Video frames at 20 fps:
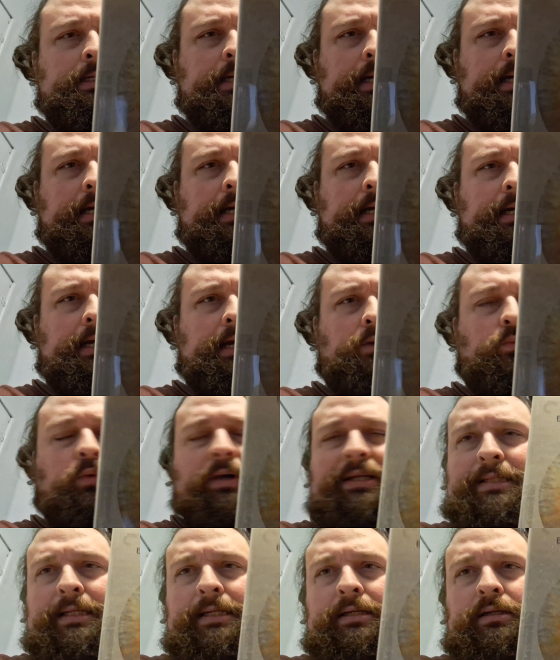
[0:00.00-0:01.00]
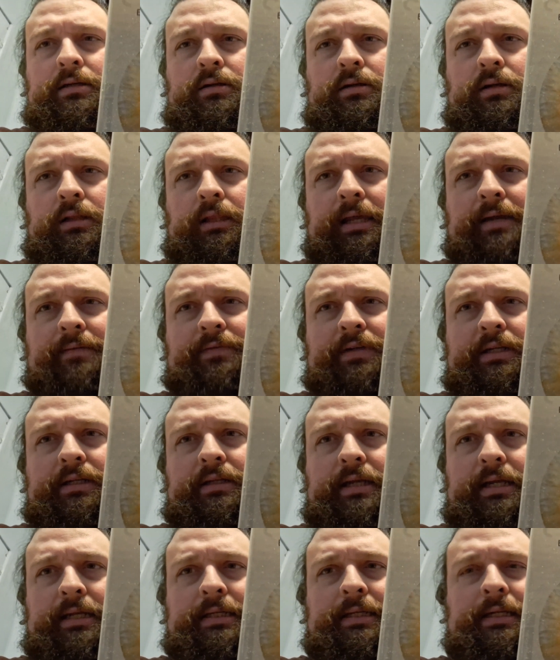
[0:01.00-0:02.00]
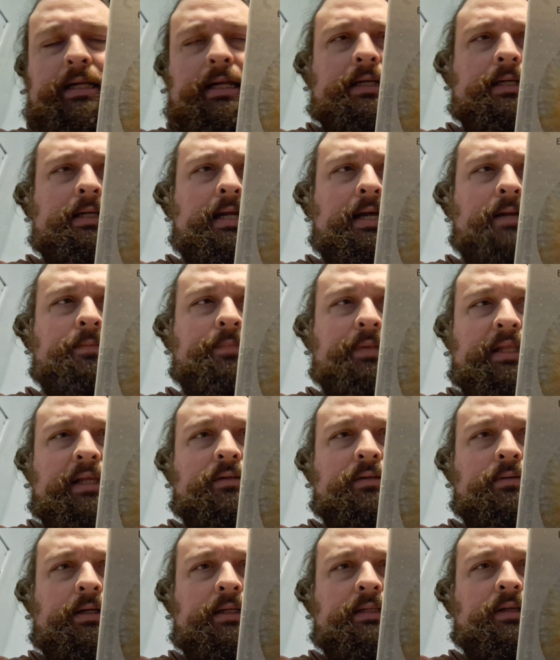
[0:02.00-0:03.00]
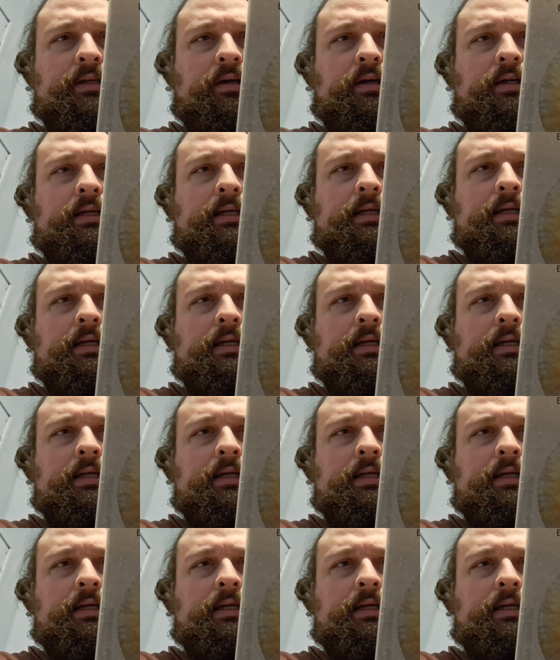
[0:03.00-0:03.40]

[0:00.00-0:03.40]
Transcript: I wasn't 11 in 1999, but that's when I saw it,